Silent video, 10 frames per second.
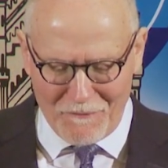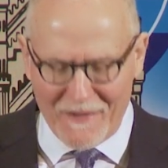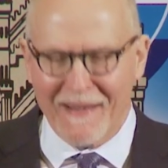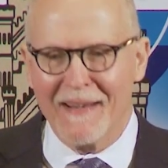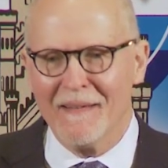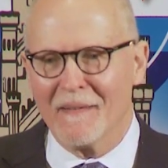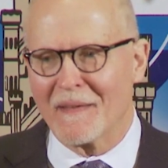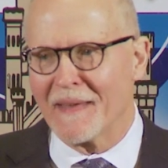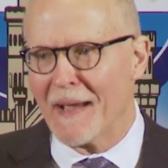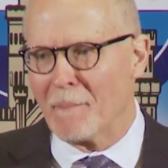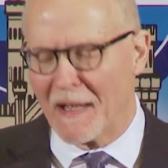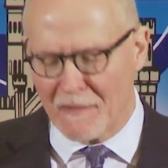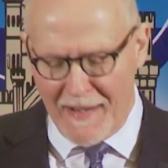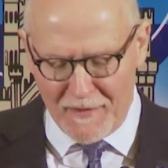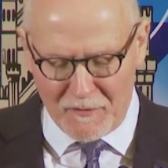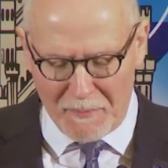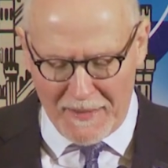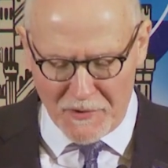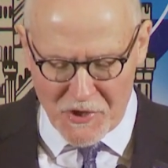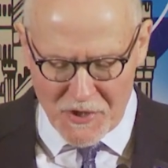fitting that my last
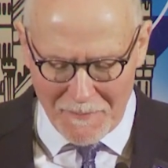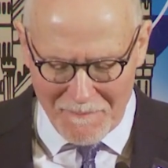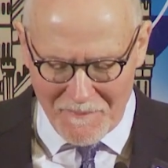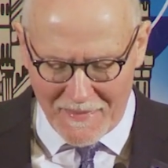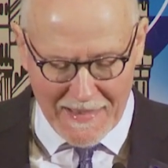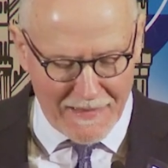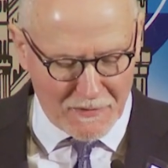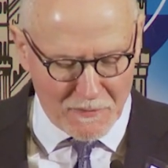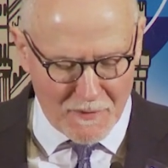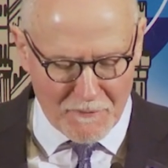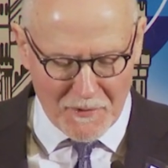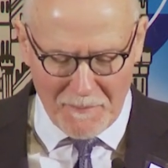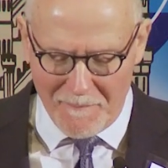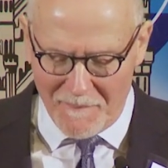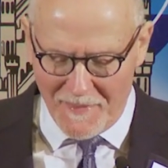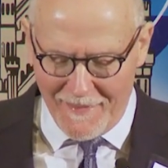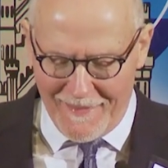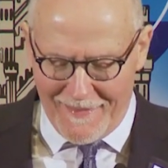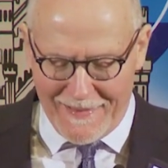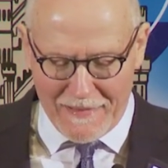speech that I deliver
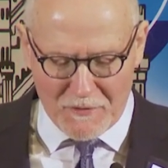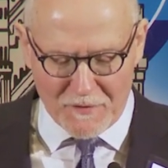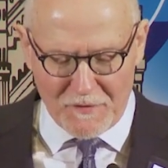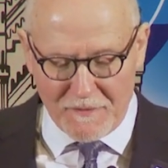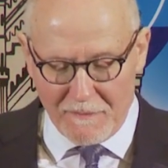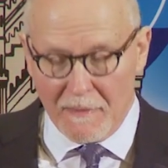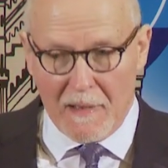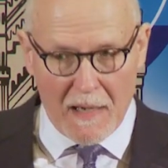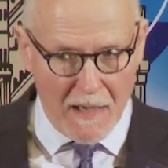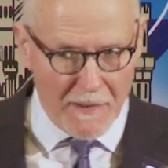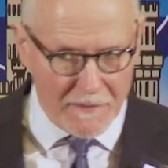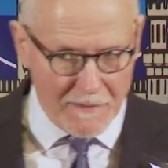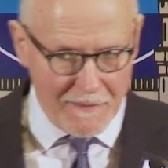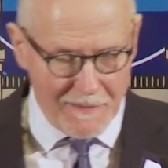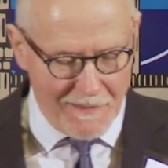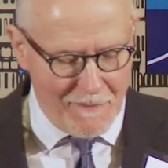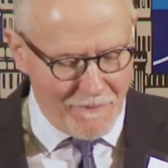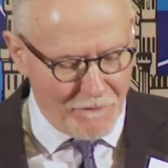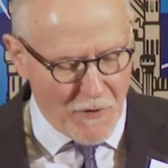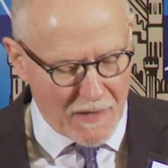in this
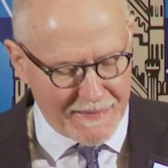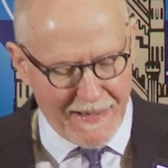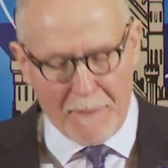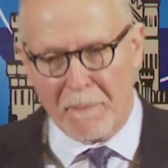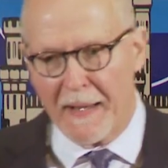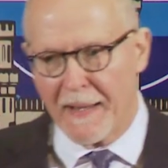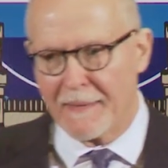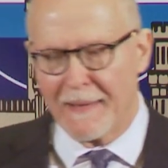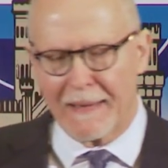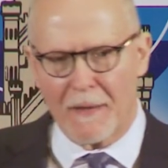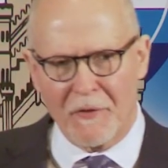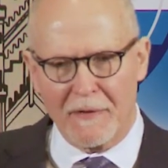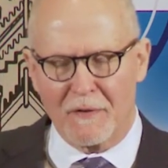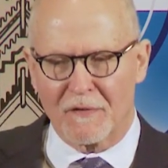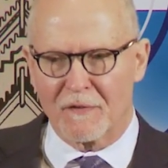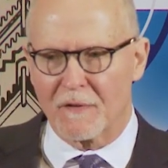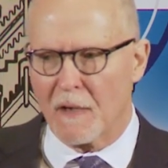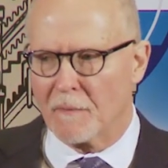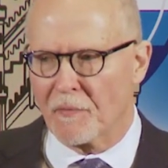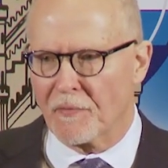hard-fought campaign, and I think this is
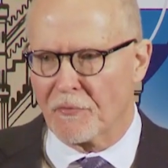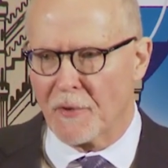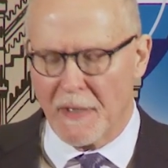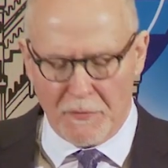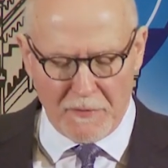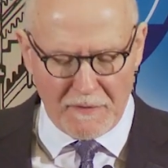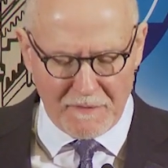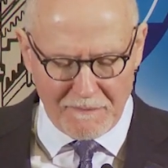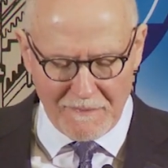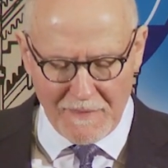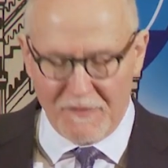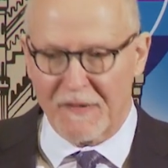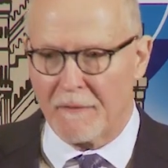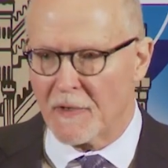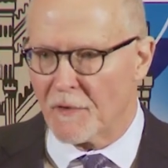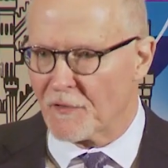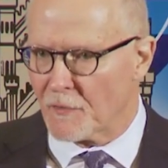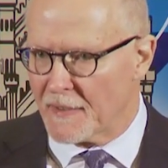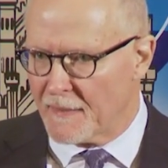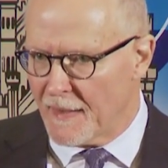our 370th
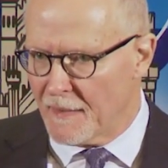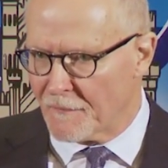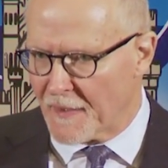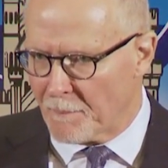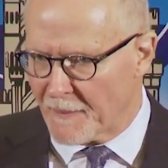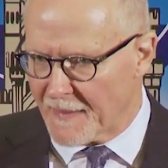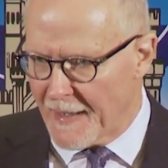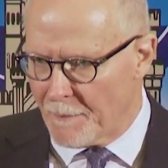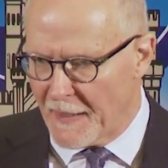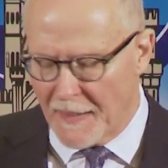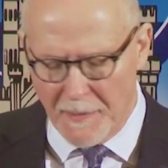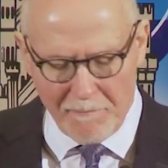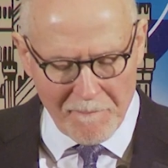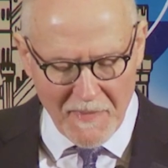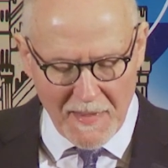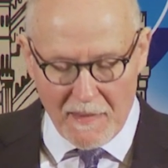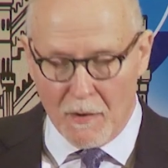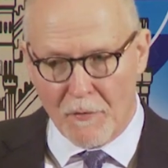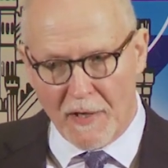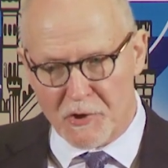straight day of campaigning,
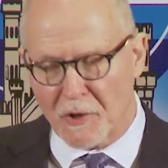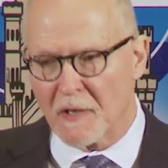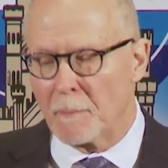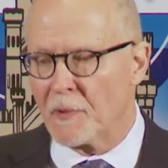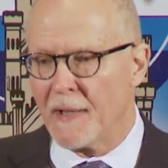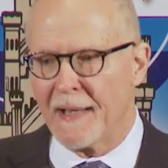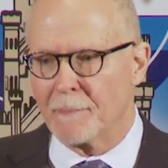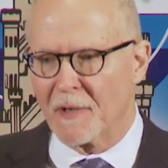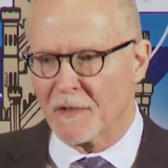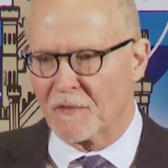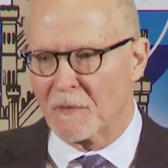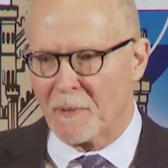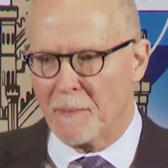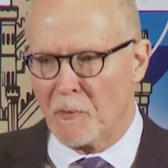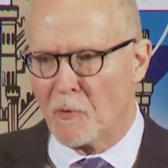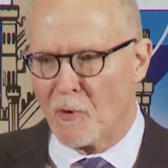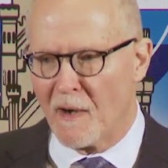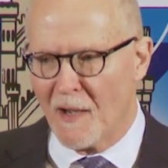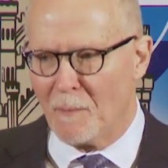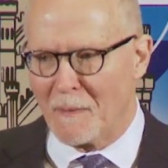although I shouldn't complain, because the people who
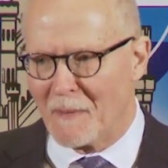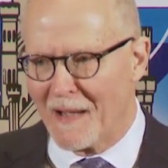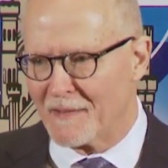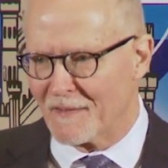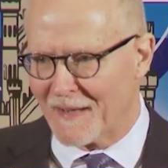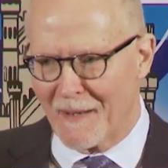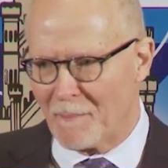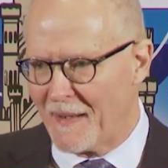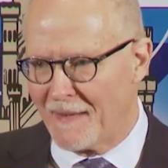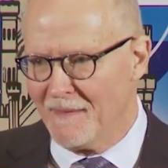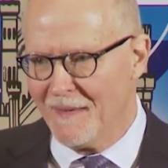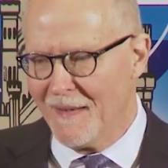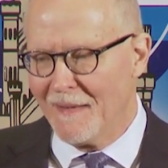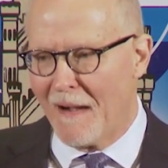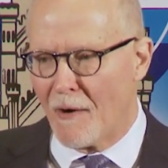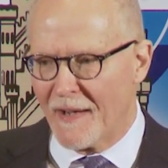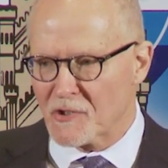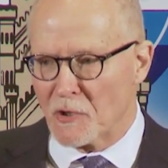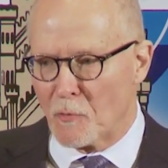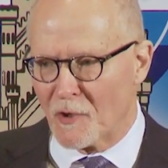are helping me on this campaign are
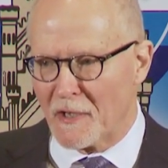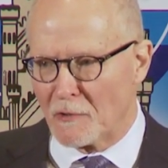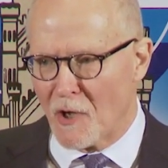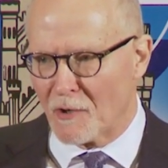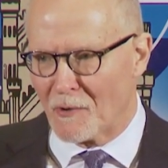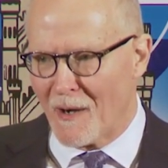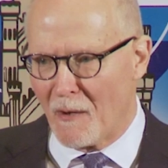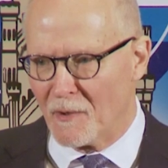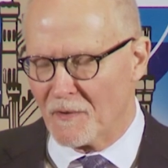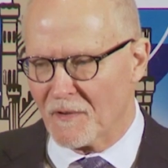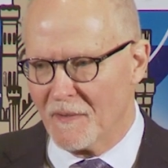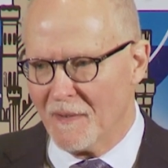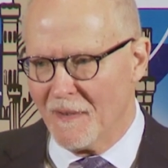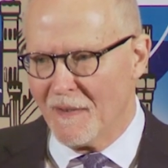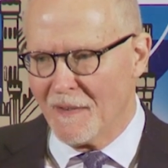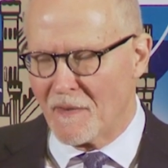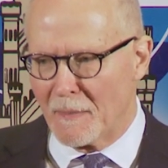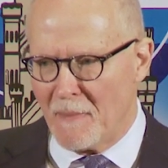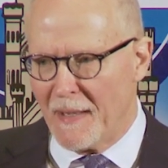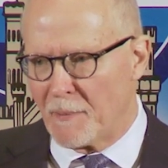actually working longer hours
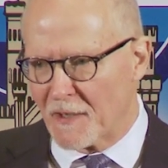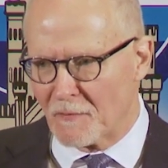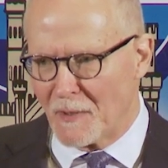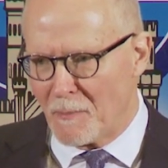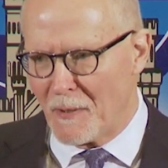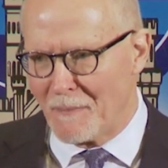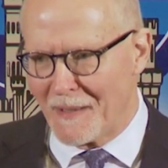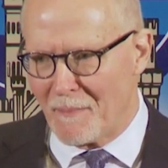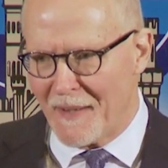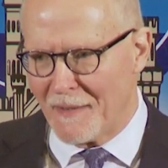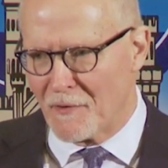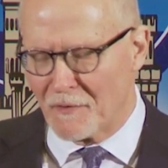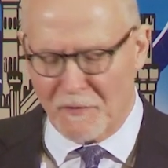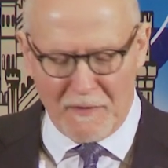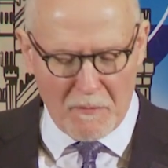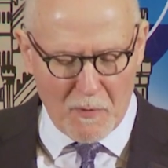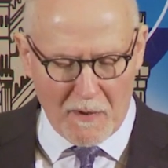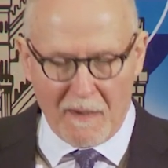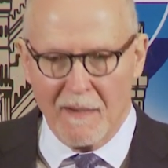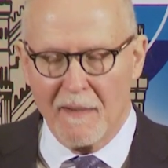than me, because when you put me to bed, they're still at
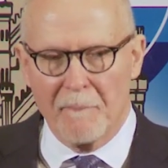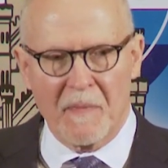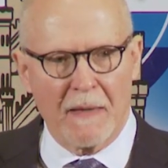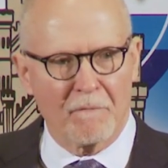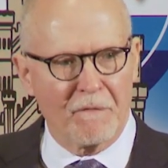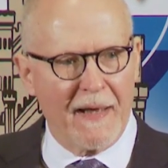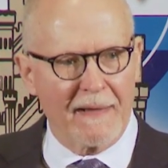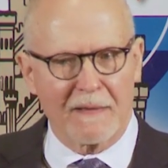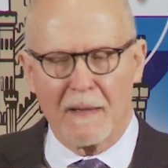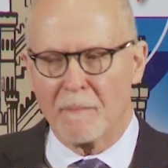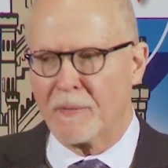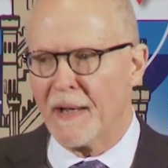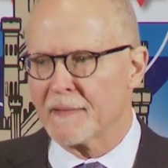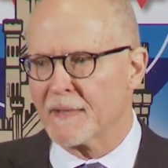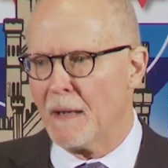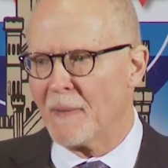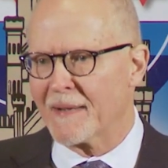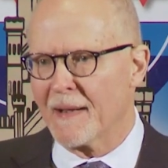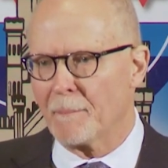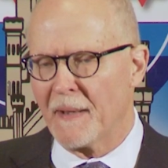work. In fact, Brian Tom, my
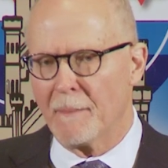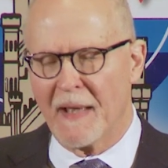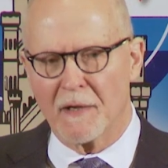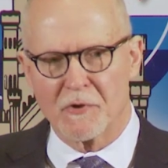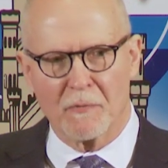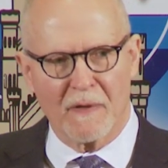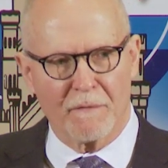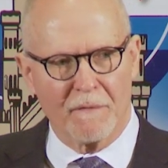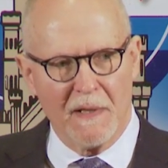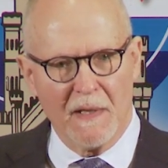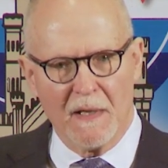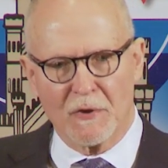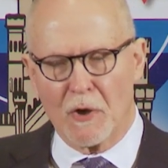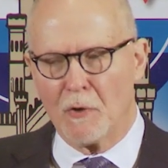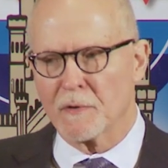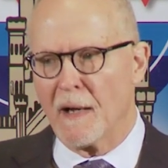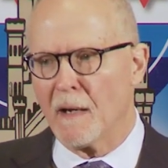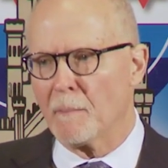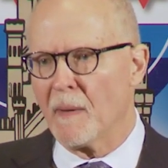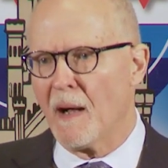campaign manager, we've told
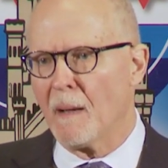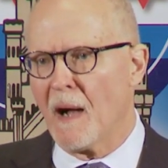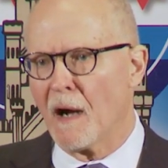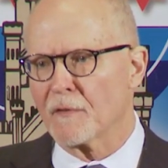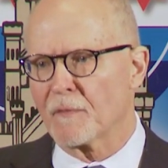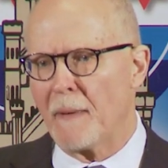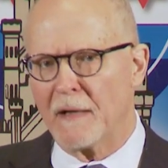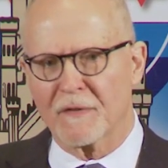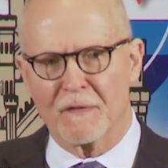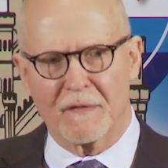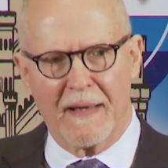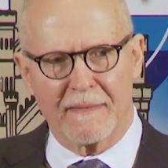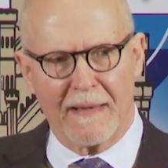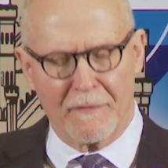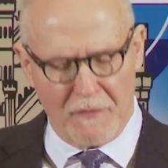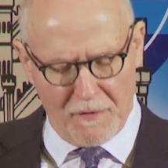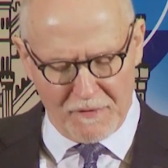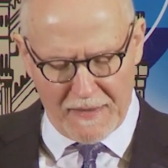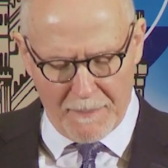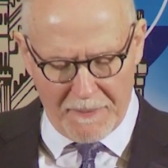our spouses that after
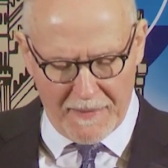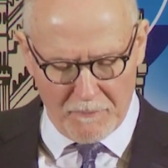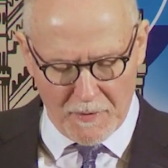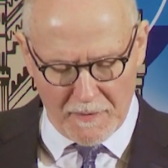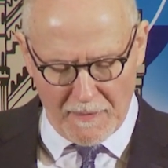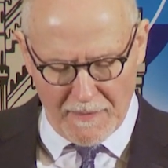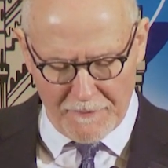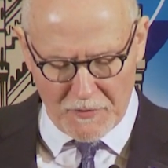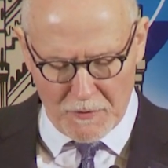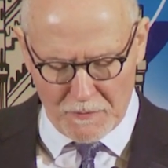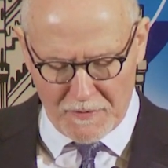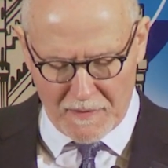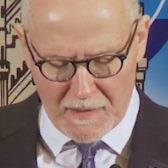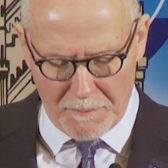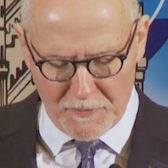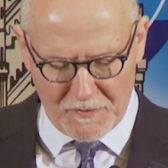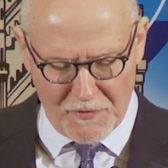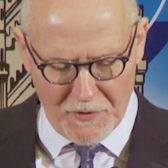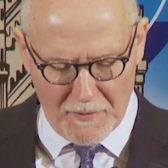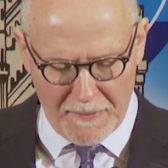this campaign, we're going to have to go to couples
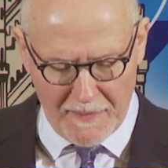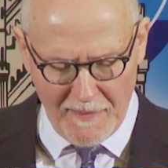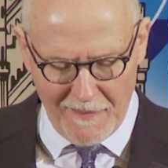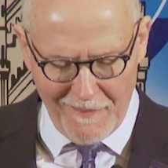therapy.